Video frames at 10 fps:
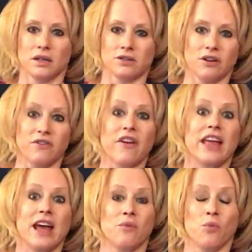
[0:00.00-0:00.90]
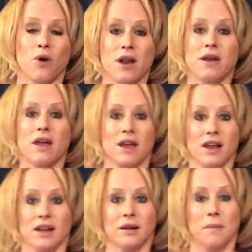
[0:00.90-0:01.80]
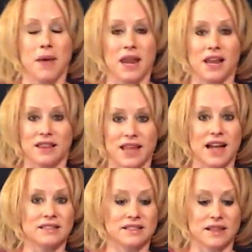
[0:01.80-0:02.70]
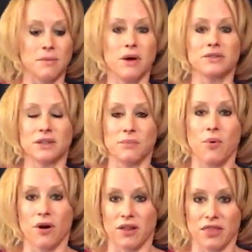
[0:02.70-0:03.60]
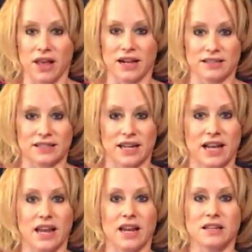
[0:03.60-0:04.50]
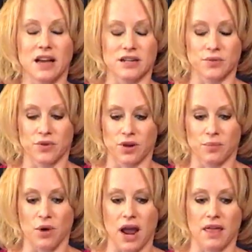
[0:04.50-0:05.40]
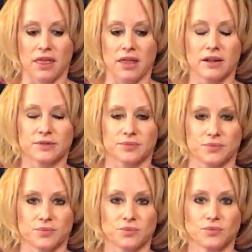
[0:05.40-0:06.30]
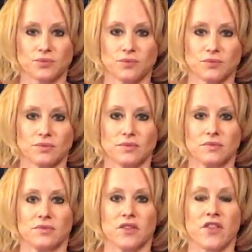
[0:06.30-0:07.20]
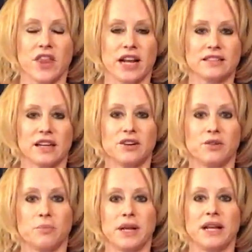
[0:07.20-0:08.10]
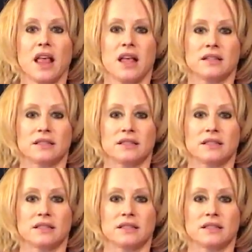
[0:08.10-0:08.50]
So I've only had 1 minute. That's the most important thing, is to get in touch with your breath. Then the next thing I do would be